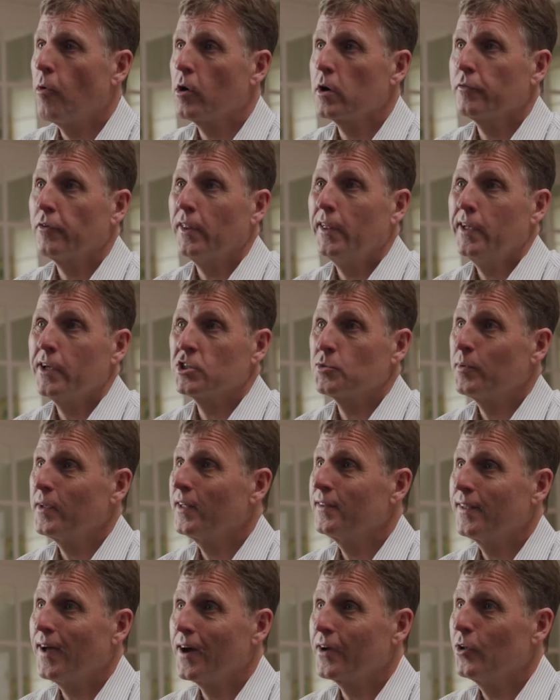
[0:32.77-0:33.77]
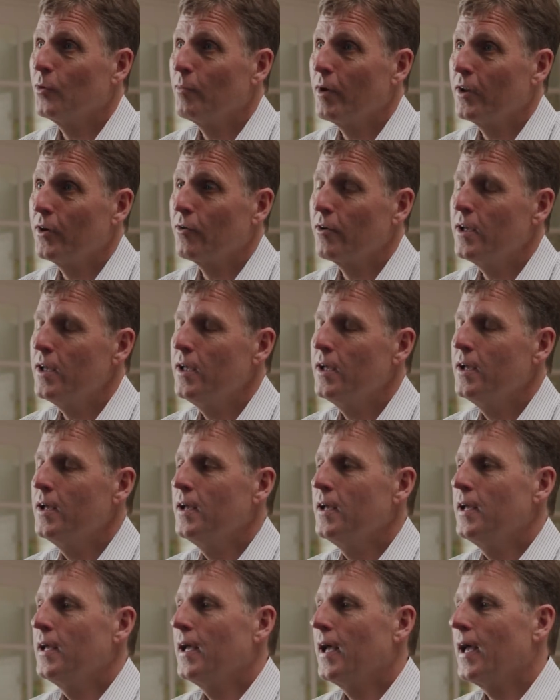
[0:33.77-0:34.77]
part of an ESPN documentary,
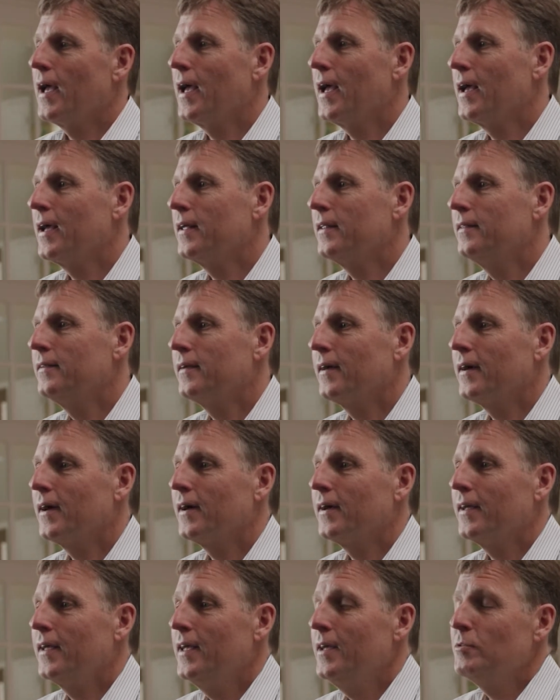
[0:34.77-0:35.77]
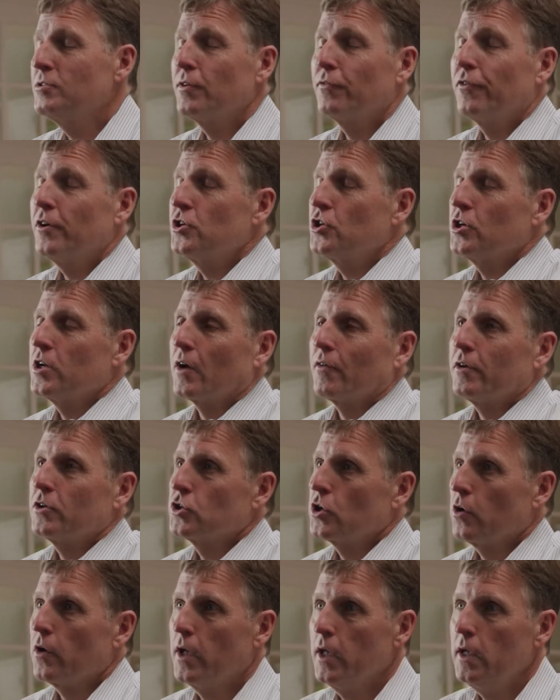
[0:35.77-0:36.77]
and he was a visionary.
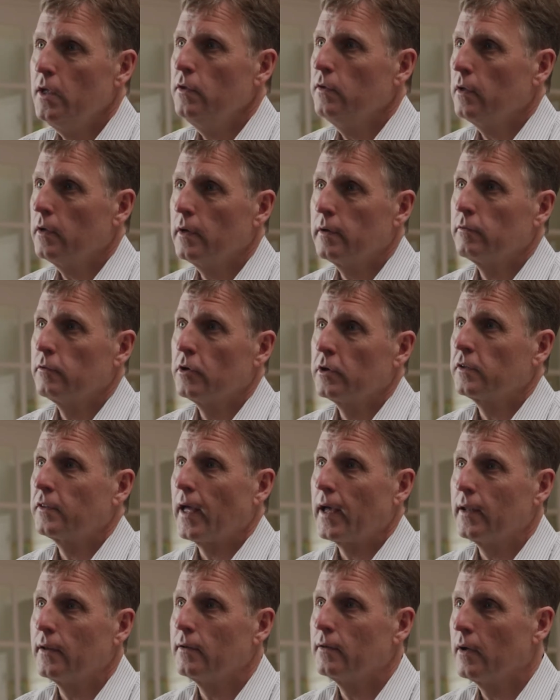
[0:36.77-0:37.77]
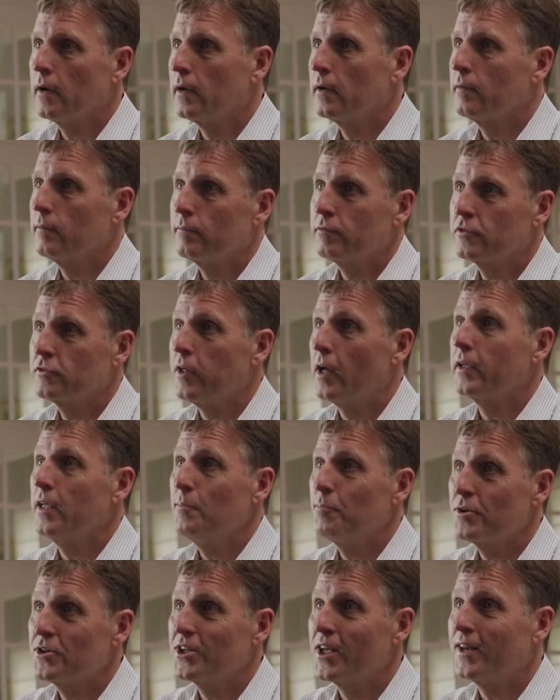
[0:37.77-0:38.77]
So he looked at slugging
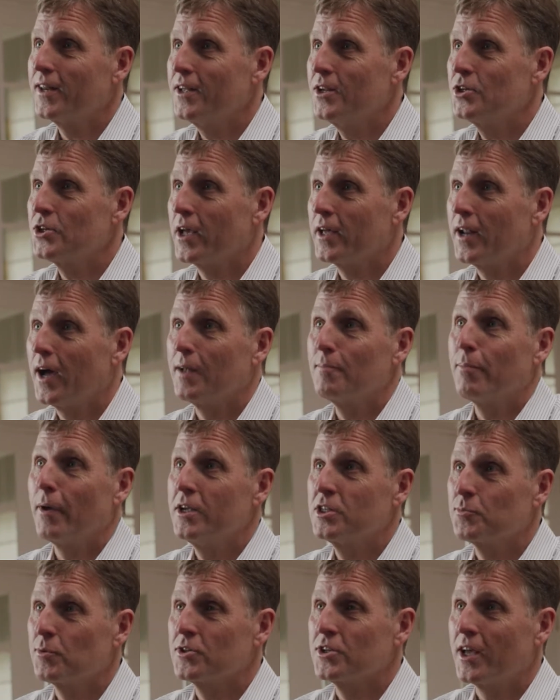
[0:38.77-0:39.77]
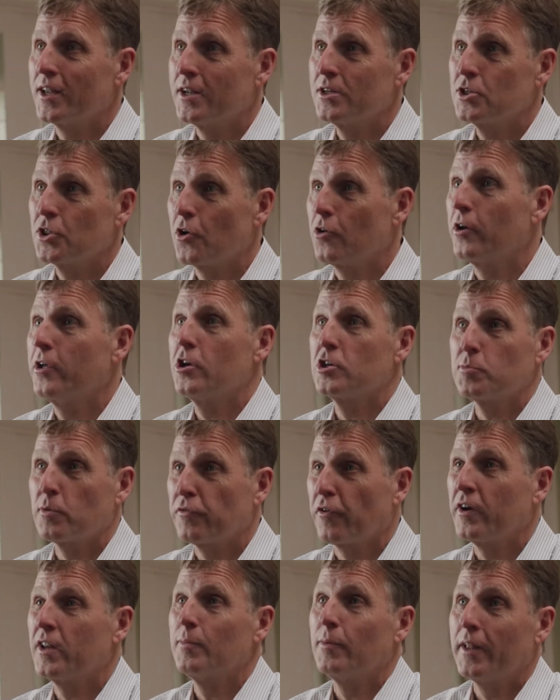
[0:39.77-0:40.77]
percentage and on-base percentage 30 years
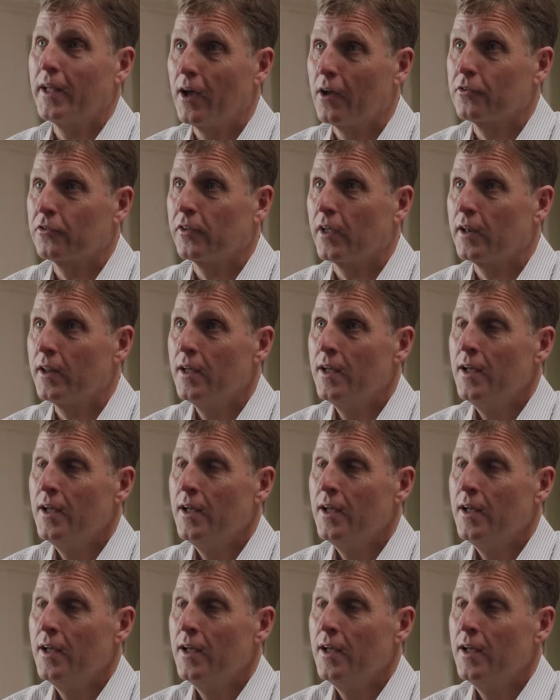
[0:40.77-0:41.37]
before anybody else did.